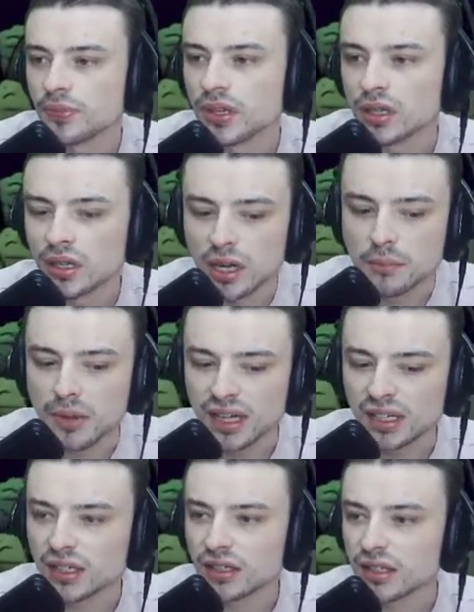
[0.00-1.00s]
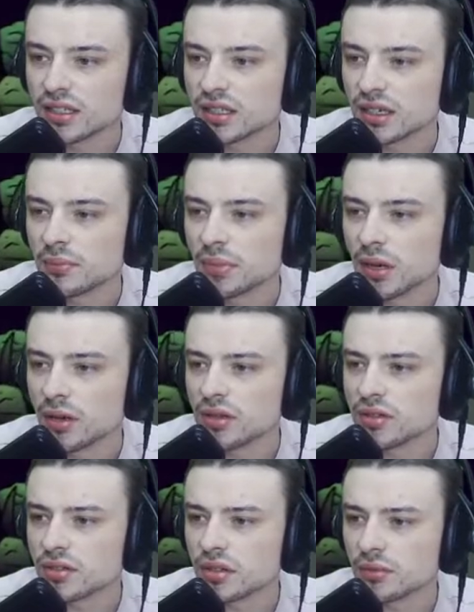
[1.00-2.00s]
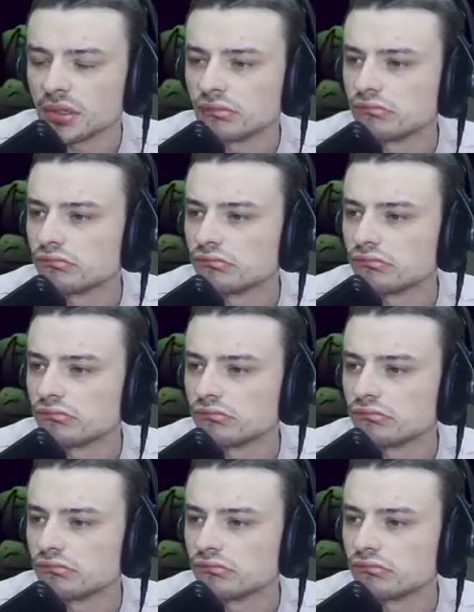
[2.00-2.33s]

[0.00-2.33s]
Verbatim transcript: Can I mine it? I guess I get berries or something.